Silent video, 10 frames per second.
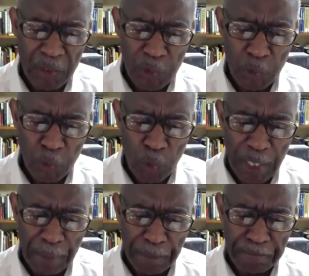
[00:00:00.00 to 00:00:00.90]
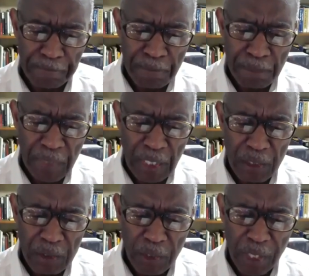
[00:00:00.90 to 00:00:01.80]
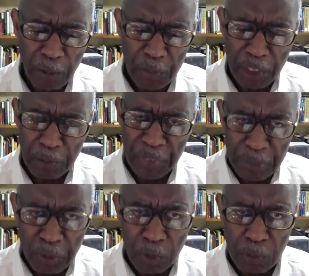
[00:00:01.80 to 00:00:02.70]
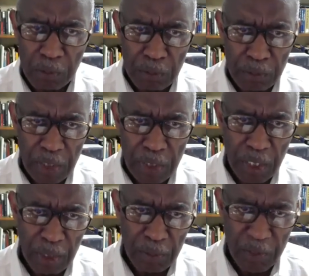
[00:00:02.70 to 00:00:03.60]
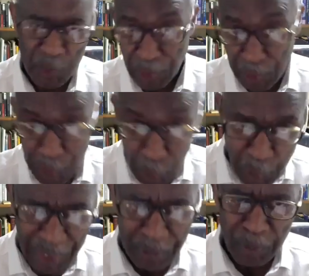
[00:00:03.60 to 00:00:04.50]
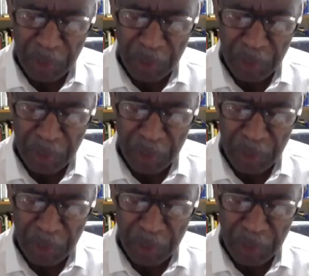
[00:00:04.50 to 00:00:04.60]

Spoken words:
to help young people, as well as older people,